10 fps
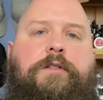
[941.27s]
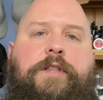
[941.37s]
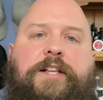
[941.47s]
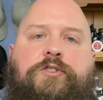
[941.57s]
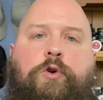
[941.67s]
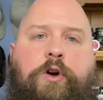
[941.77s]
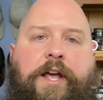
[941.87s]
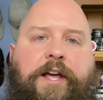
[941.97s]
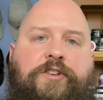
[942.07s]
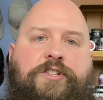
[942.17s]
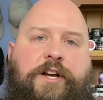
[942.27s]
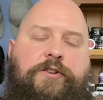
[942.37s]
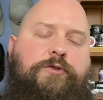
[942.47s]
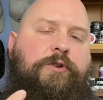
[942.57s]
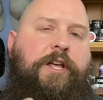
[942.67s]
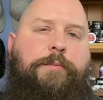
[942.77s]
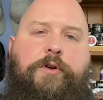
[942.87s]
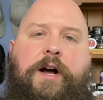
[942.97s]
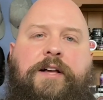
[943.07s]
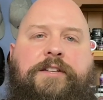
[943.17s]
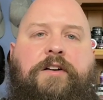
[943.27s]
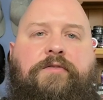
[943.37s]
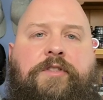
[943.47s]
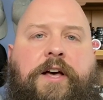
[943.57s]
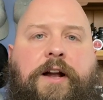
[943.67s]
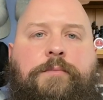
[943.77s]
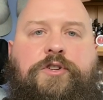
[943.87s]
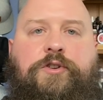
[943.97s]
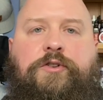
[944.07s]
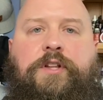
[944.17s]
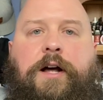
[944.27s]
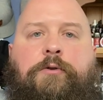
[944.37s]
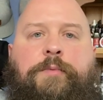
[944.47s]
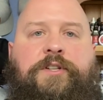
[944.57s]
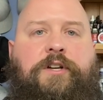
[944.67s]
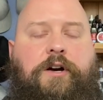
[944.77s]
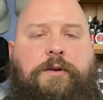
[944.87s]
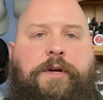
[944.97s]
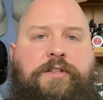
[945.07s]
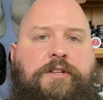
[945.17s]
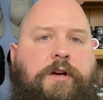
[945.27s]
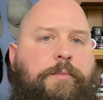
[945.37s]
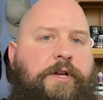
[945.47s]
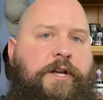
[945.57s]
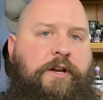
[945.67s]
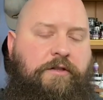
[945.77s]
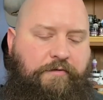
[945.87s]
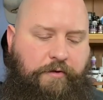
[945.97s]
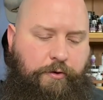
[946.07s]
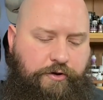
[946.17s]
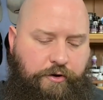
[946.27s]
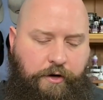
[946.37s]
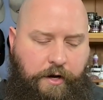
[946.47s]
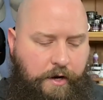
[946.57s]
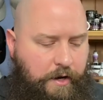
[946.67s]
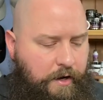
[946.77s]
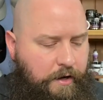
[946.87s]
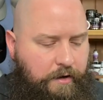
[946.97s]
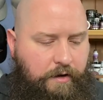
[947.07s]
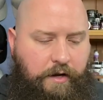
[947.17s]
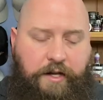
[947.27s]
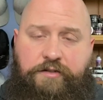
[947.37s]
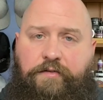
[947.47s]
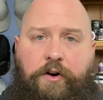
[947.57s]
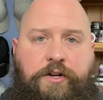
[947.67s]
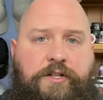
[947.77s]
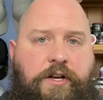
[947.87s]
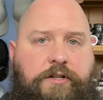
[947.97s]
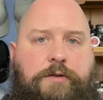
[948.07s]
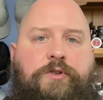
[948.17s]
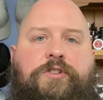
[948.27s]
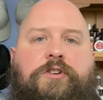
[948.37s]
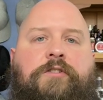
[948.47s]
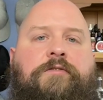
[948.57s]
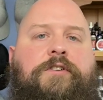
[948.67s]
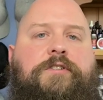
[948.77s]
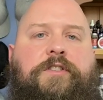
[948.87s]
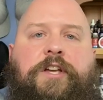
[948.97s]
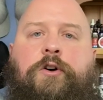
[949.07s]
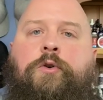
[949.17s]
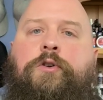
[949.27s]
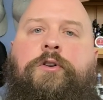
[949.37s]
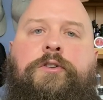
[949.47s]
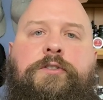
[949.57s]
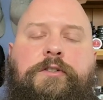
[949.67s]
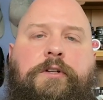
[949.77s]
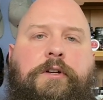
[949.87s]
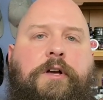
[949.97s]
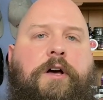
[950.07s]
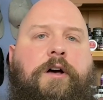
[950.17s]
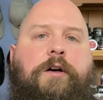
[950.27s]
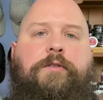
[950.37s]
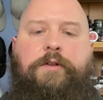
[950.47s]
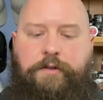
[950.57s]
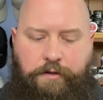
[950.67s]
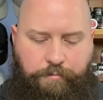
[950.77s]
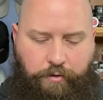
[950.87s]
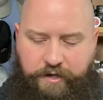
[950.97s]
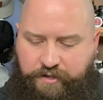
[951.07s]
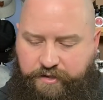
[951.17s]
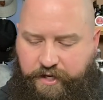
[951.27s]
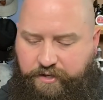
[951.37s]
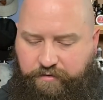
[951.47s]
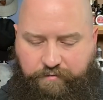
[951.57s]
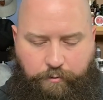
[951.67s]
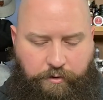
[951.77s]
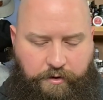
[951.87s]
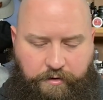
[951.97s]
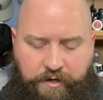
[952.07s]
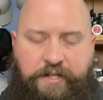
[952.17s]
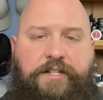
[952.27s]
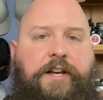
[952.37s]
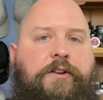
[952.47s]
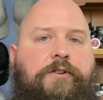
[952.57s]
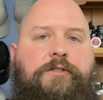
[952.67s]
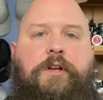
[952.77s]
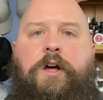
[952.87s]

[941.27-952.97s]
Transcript: that score can change. So keep your eyes out for that. I'm sure that I will be talking about this company again in the future. As far as customer service, the owners, uh, the, the presentation for the, the containers,